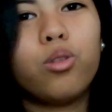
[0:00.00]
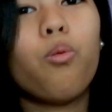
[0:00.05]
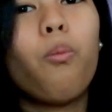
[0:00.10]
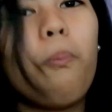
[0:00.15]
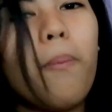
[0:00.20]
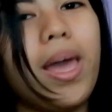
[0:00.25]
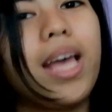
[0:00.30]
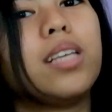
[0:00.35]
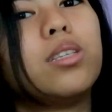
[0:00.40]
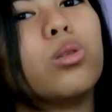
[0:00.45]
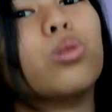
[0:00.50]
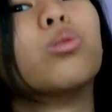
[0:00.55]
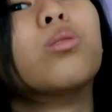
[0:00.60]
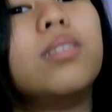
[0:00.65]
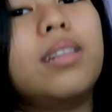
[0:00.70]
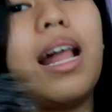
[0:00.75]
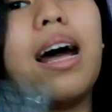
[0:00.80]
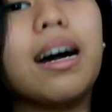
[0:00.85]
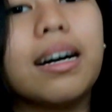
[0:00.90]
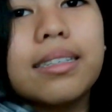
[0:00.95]
2
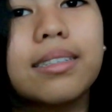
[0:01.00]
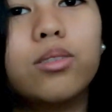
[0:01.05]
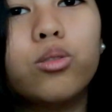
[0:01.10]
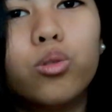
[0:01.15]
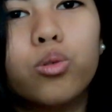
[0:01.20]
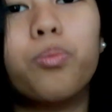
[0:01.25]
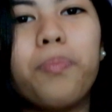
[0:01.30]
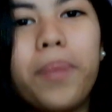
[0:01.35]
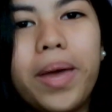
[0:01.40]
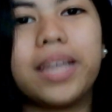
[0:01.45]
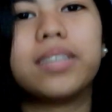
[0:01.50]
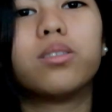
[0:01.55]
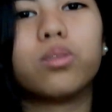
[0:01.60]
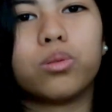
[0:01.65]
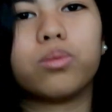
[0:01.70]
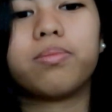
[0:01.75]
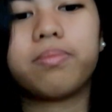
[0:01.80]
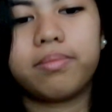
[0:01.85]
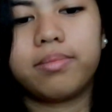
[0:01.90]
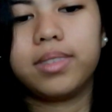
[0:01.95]
pesos lang. 2
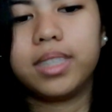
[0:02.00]
pesos.